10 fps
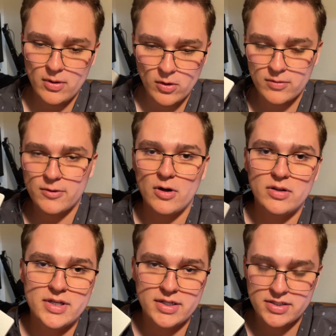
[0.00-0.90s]
overall
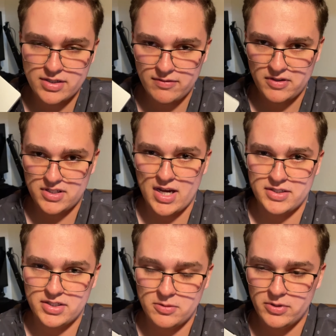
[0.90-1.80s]
it is a
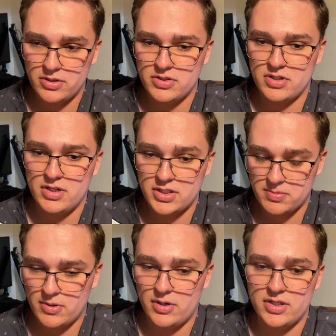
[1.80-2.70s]
fantastic Windows
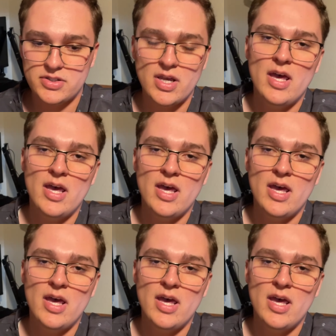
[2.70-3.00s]
experience.